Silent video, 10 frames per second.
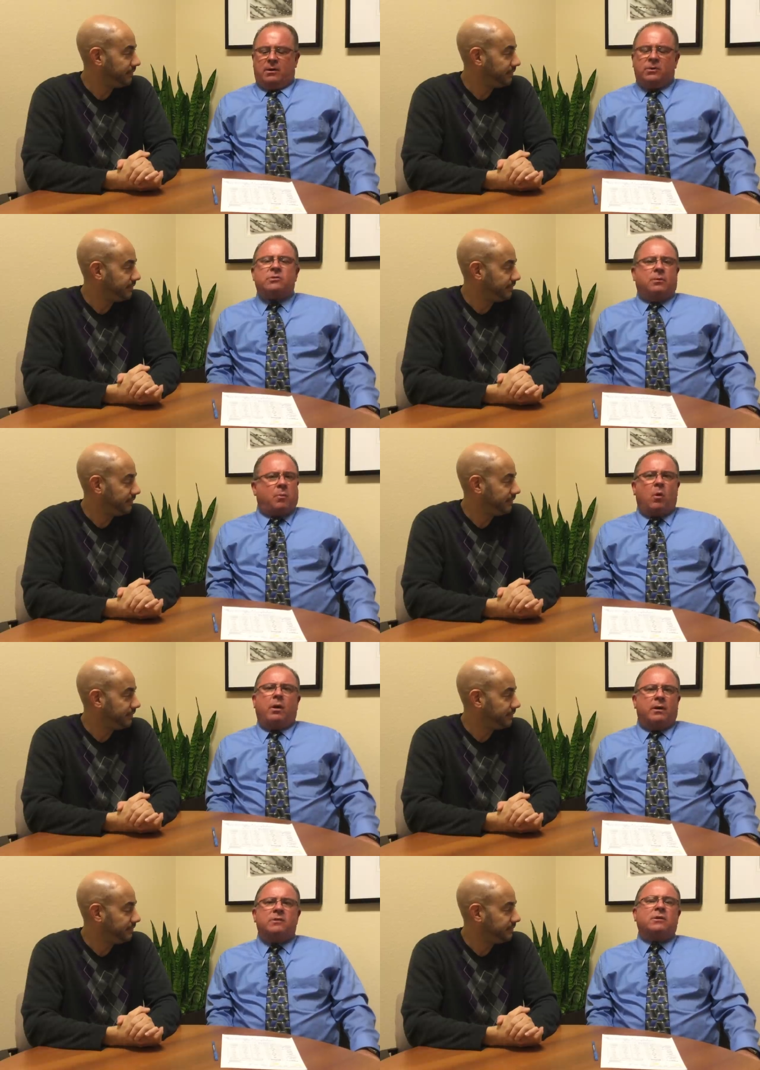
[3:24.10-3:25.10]
Speaker 1: to
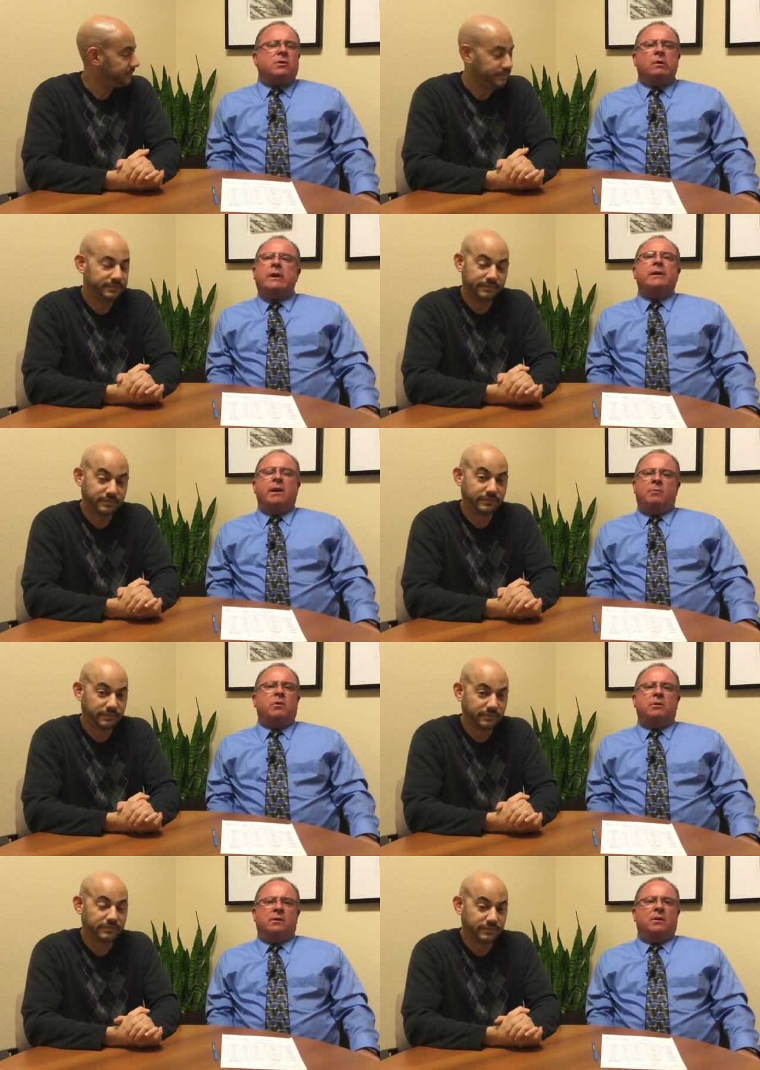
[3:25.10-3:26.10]
support. This is a great
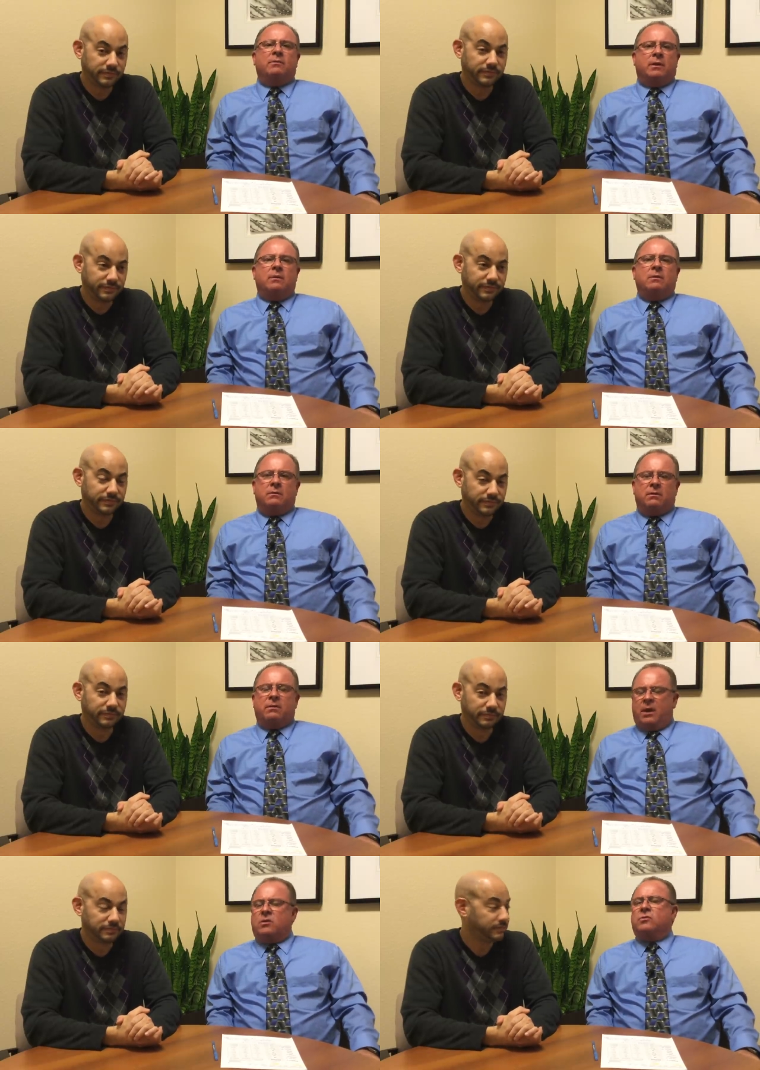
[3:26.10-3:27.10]
neighborhood to live in.
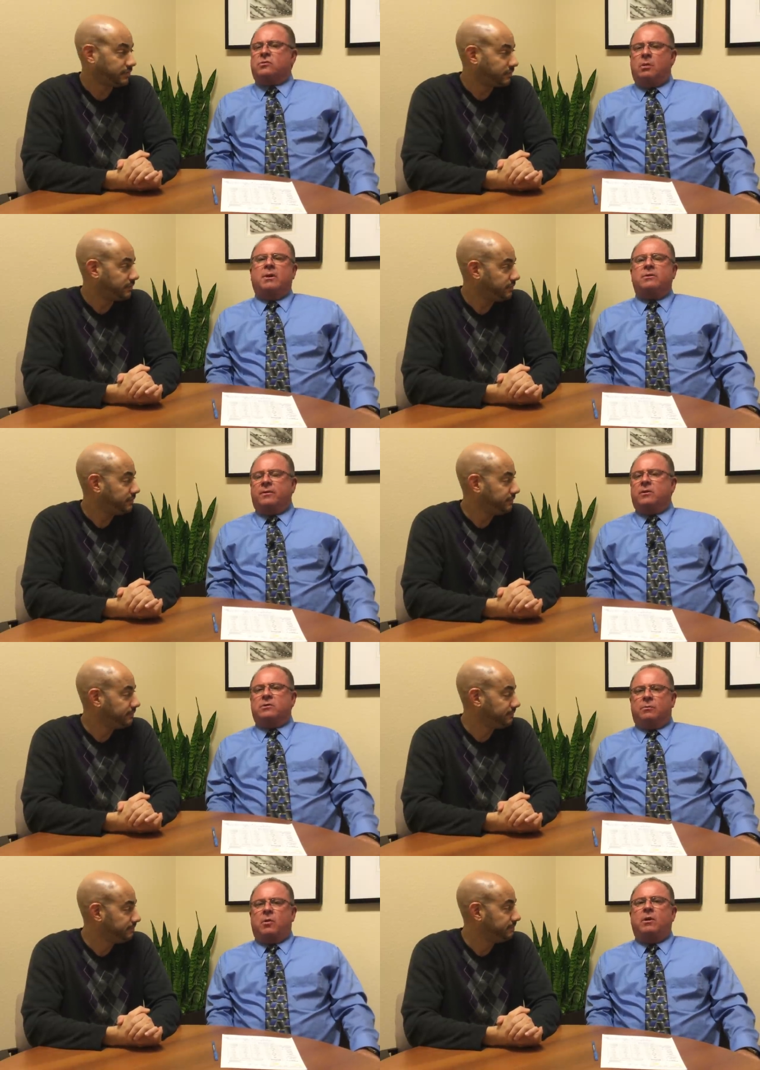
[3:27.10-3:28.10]
Thank you so much for your
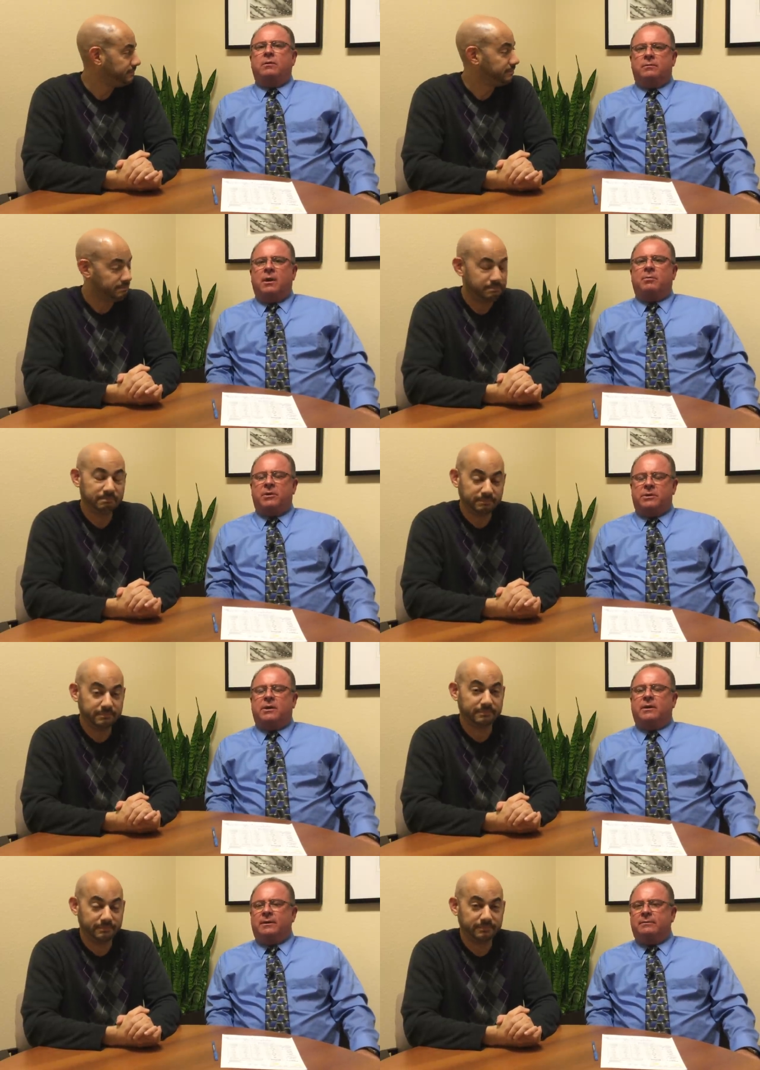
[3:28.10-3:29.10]
support. I
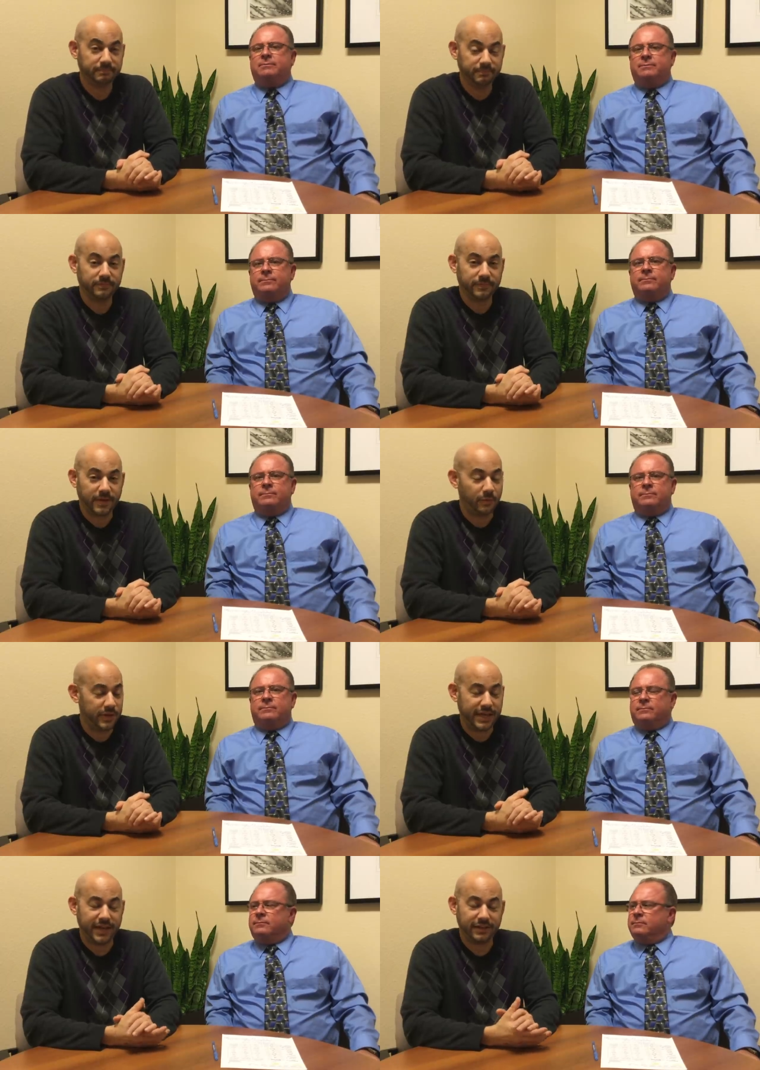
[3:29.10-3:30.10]
appreciate it.
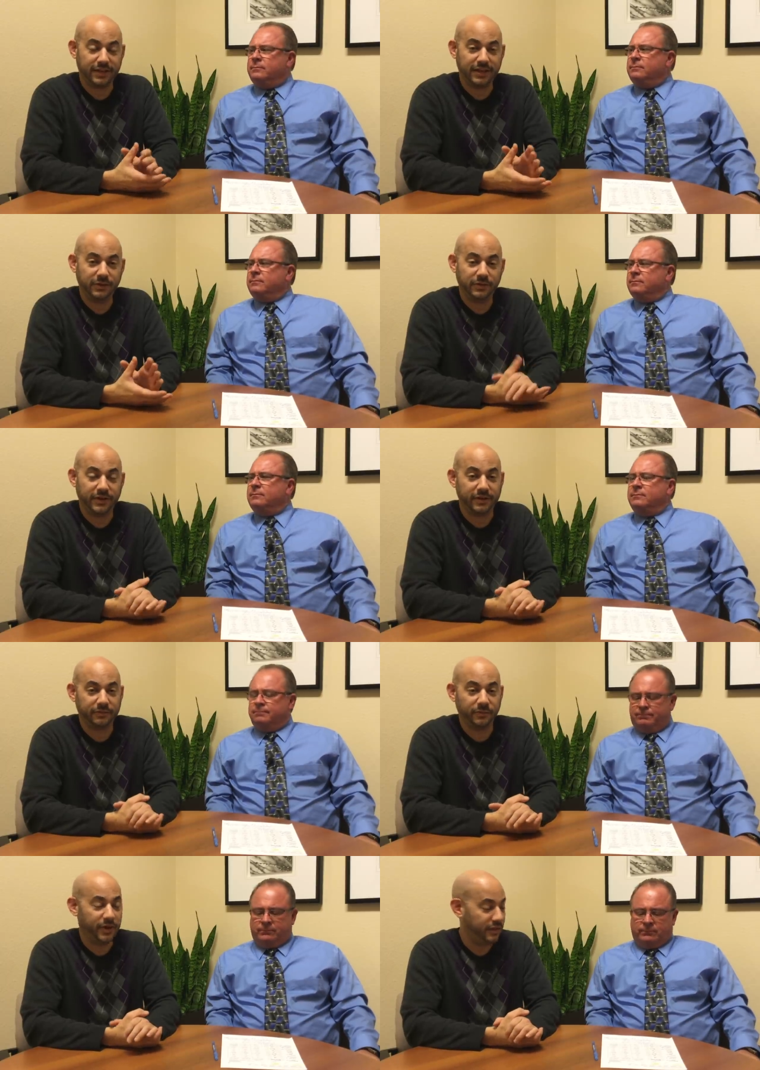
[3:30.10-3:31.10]
Speaker 2: We can't thank you
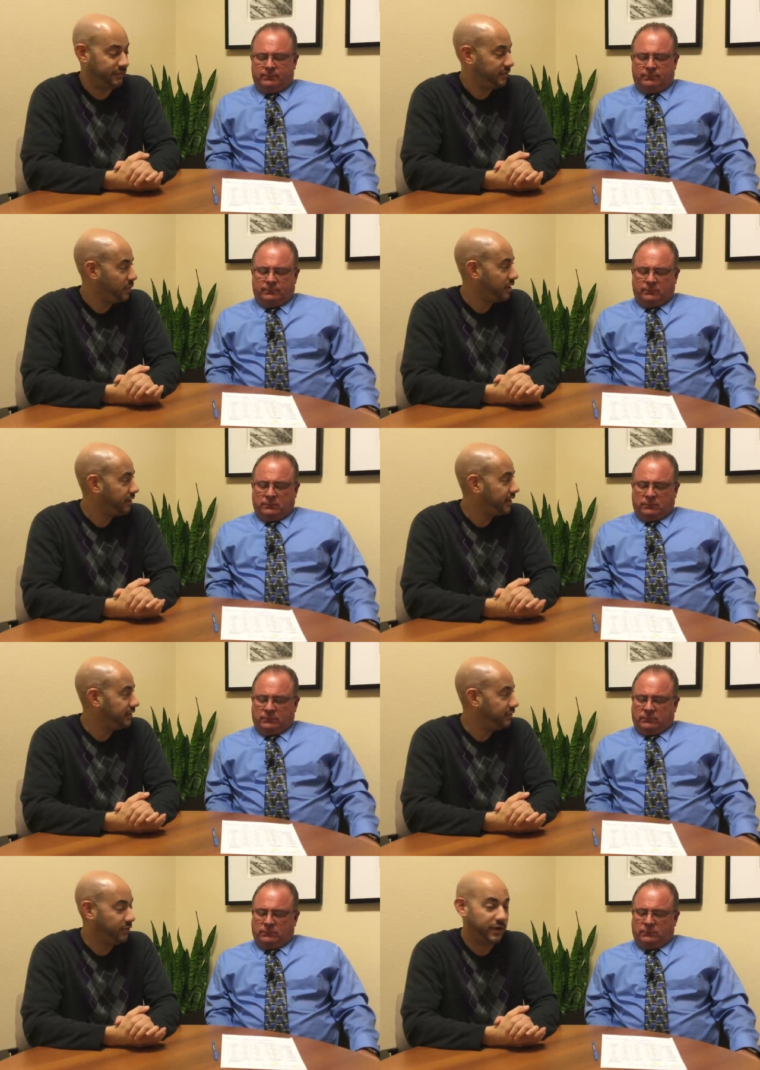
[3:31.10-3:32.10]
enough. Well, if you are ready
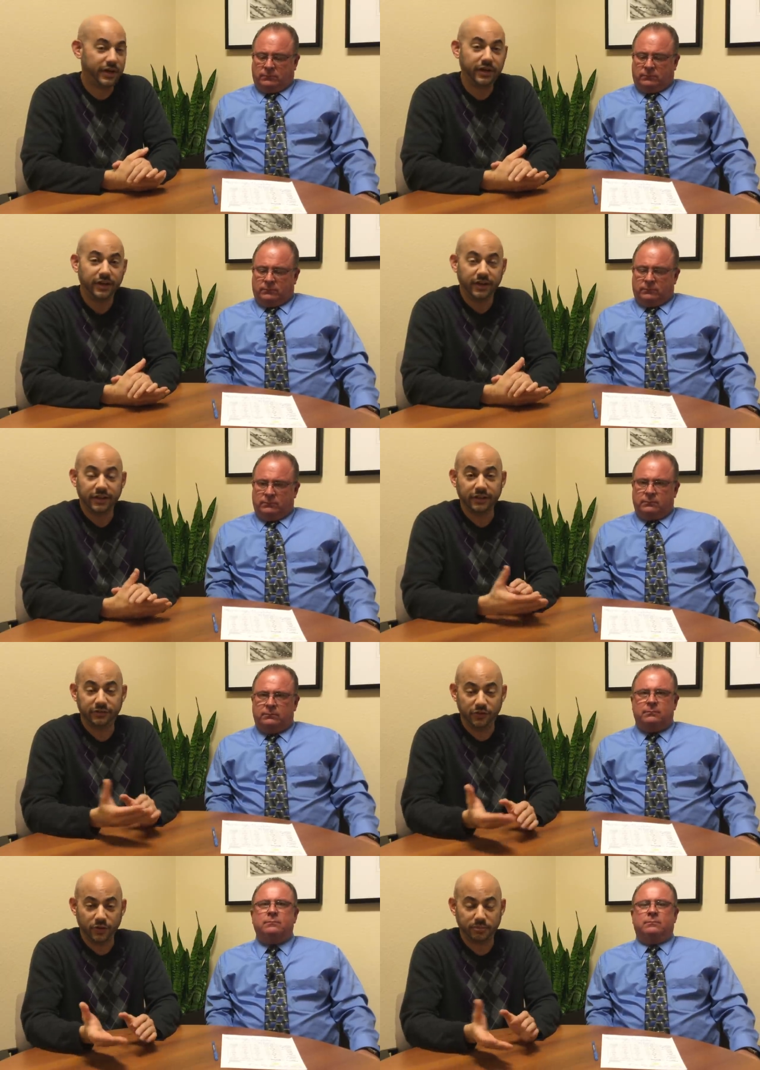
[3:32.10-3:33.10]
to uh,
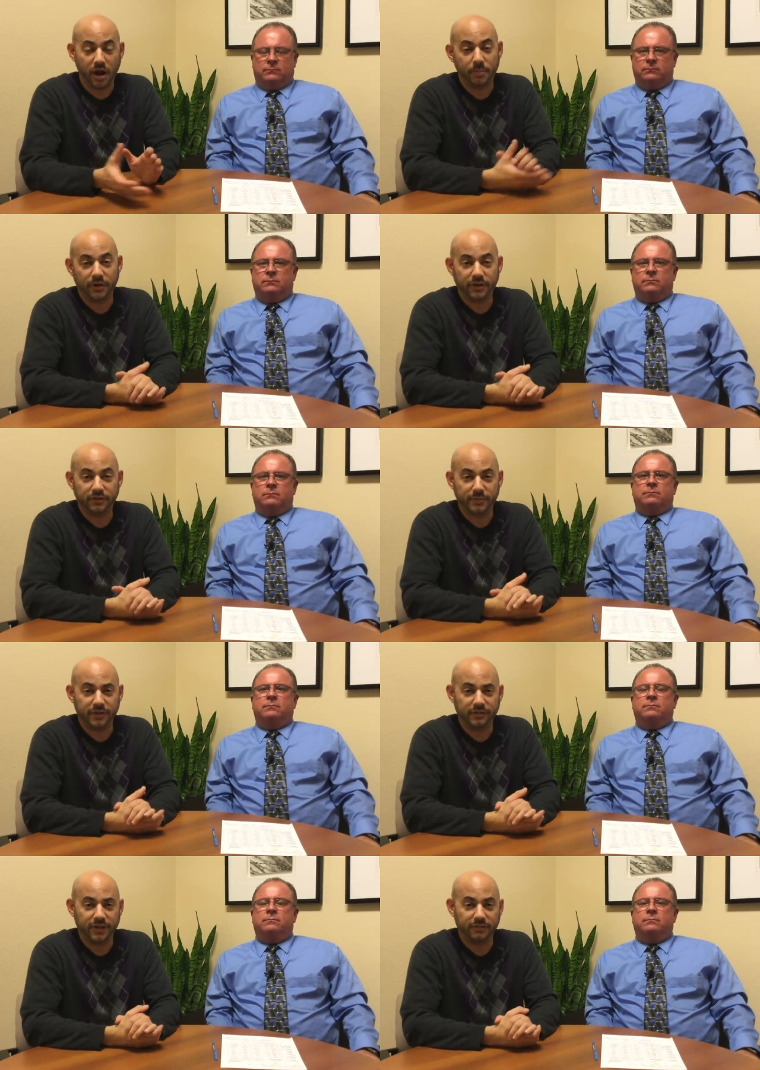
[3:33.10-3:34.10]
list your property in
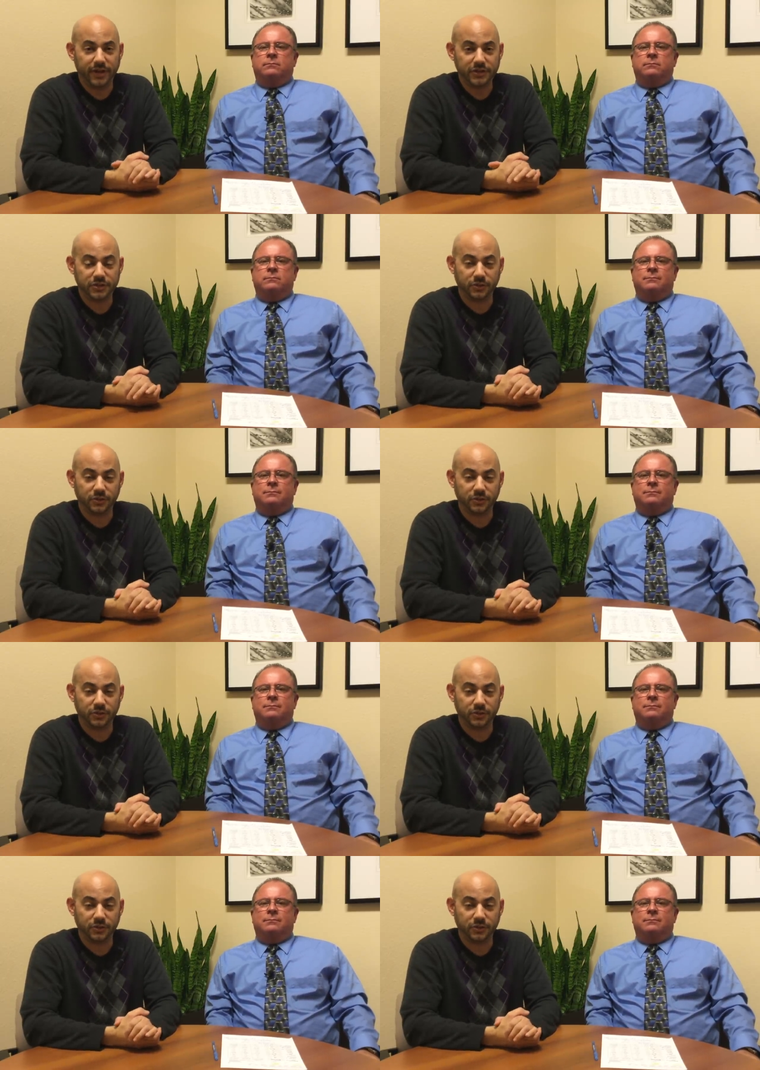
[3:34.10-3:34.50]
Damonte Ranch